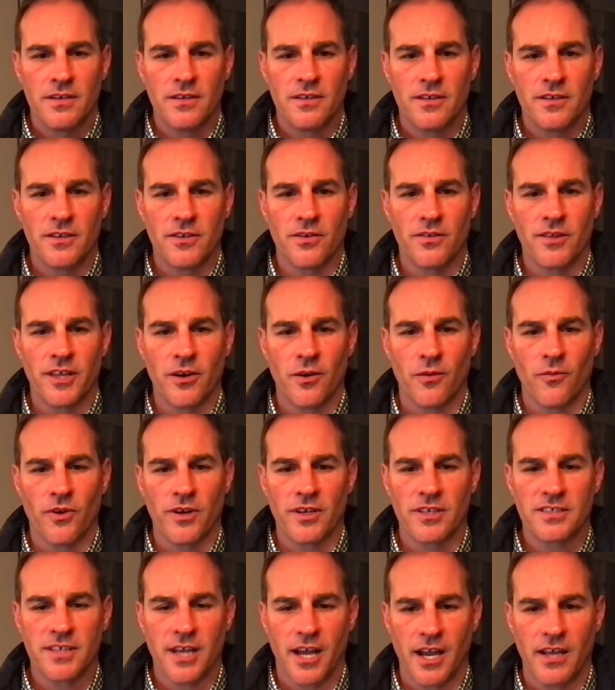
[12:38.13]
they don't want
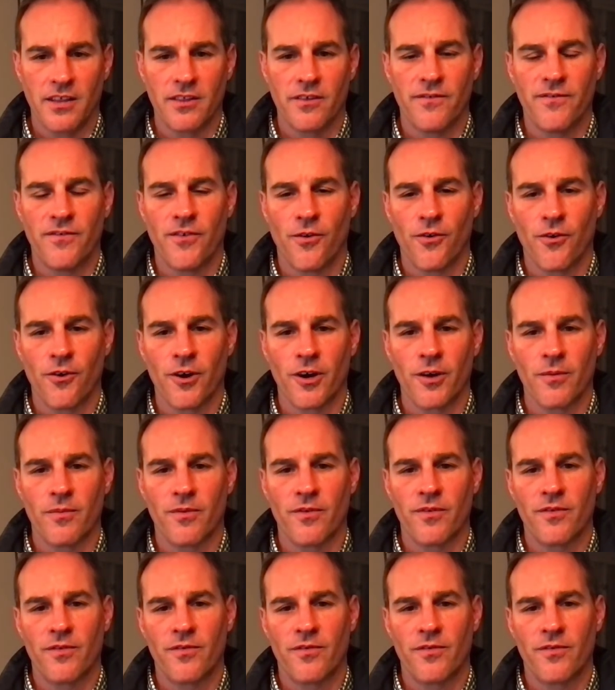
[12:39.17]
to sign the form